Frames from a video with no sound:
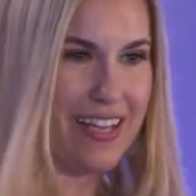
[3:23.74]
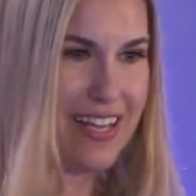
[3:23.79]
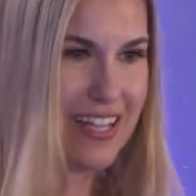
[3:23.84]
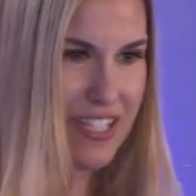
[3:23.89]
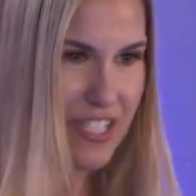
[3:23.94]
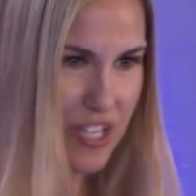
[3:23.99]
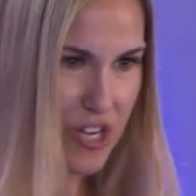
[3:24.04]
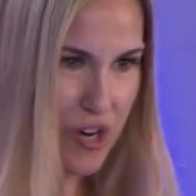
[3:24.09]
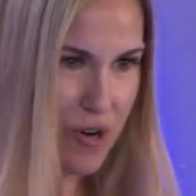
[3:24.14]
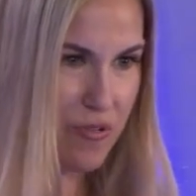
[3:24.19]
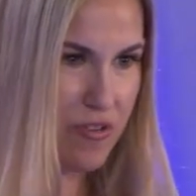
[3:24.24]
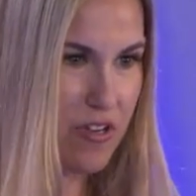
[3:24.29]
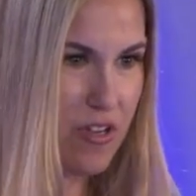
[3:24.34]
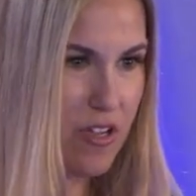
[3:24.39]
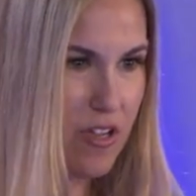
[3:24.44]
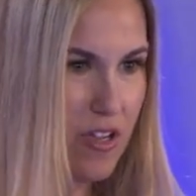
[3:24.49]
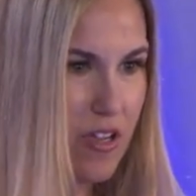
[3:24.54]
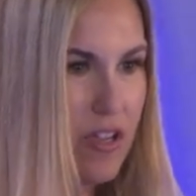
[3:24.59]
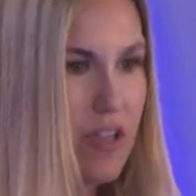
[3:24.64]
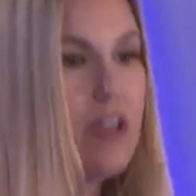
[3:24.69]
the end zone,
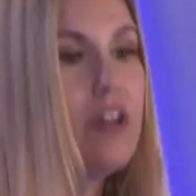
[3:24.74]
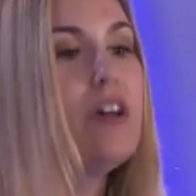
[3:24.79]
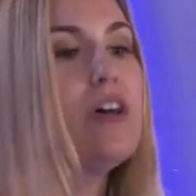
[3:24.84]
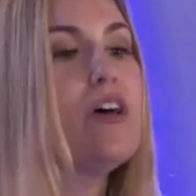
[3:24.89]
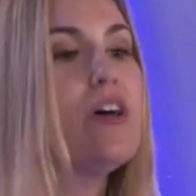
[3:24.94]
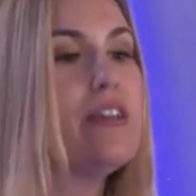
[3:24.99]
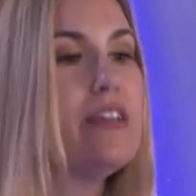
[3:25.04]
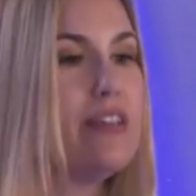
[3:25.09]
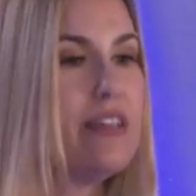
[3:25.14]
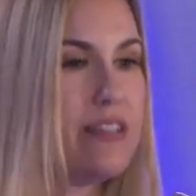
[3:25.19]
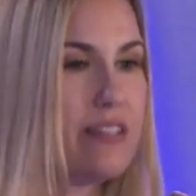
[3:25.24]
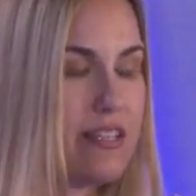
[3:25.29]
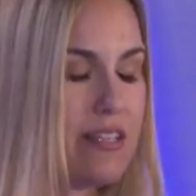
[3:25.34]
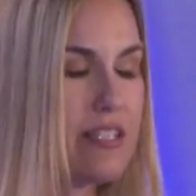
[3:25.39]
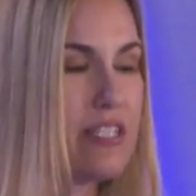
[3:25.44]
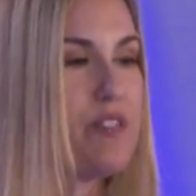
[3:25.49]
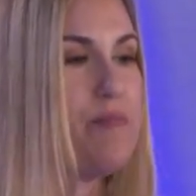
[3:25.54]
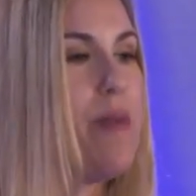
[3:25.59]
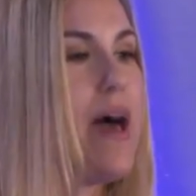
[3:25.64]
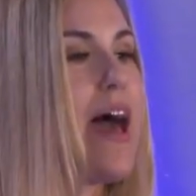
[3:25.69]

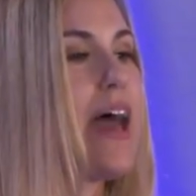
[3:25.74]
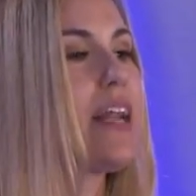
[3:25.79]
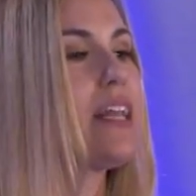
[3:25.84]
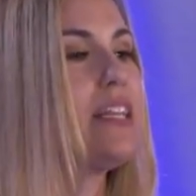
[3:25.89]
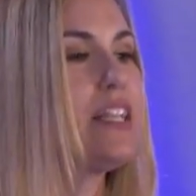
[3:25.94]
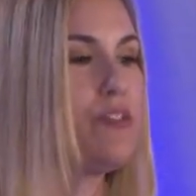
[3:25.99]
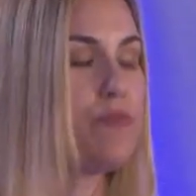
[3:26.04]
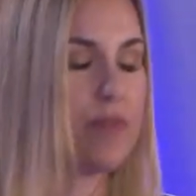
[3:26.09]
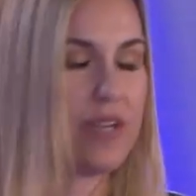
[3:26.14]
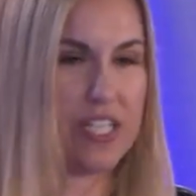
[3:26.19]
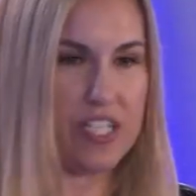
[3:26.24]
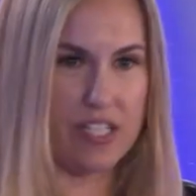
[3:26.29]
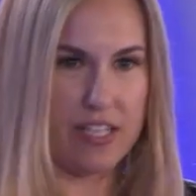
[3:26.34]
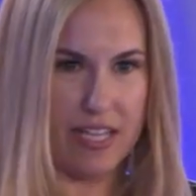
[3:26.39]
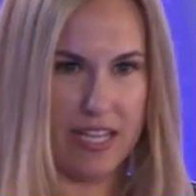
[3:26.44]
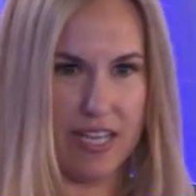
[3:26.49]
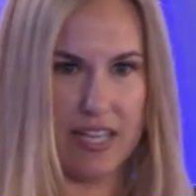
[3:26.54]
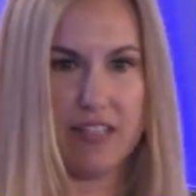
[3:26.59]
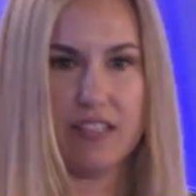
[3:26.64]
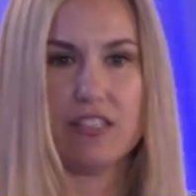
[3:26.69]
systematically reach
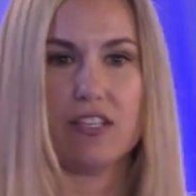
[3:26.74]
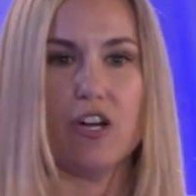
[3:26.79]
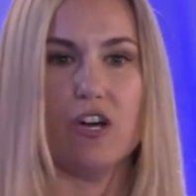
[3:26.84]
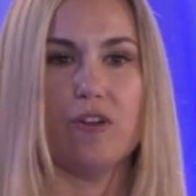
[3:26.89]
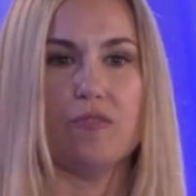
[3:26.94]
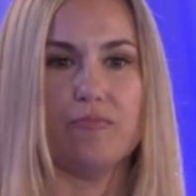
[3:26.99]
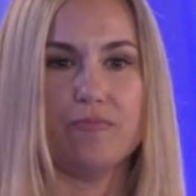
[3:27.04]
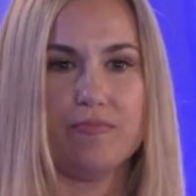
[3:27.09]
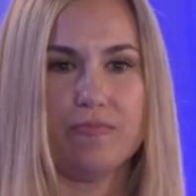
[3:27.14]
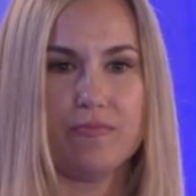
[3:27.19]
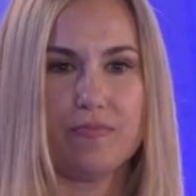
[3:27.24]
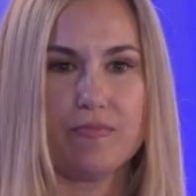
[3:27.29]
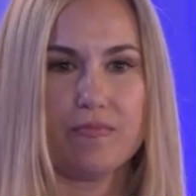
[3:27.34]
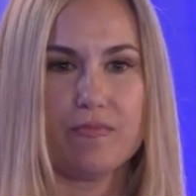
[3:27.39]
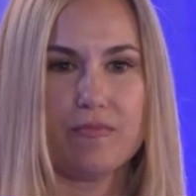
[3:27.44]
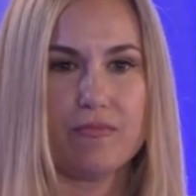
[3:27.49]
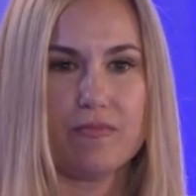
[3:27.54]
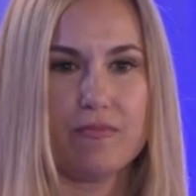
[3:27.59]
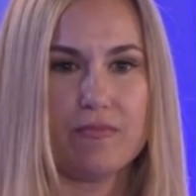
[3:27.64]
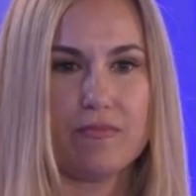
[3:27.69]
the end zone
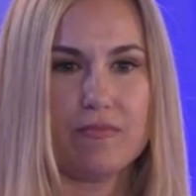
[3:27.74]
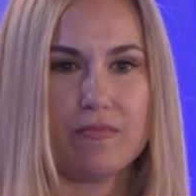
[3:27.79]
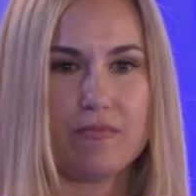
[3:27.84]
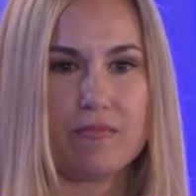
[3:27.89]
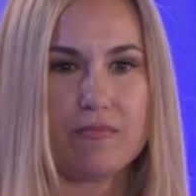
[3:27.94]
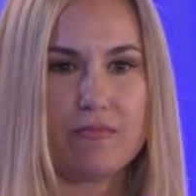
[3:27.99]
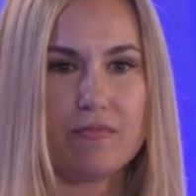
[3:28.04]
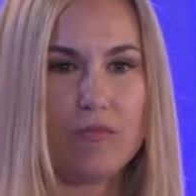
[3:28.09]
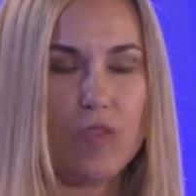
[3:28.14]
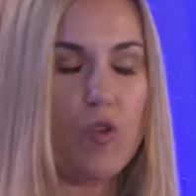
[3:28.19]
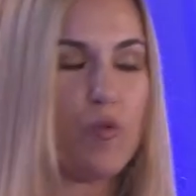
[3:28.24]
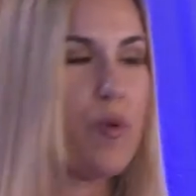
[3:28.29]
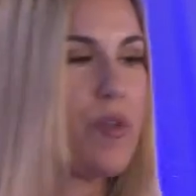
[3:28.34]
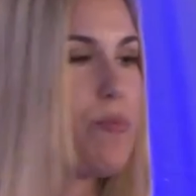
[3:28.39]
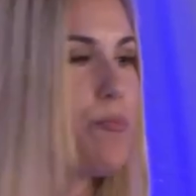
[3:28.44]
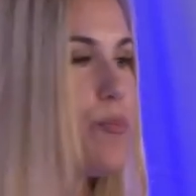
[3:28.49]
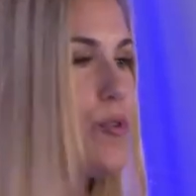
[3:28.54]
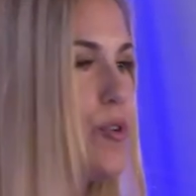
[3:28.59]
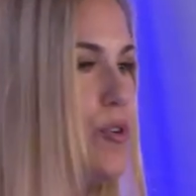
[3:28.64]
with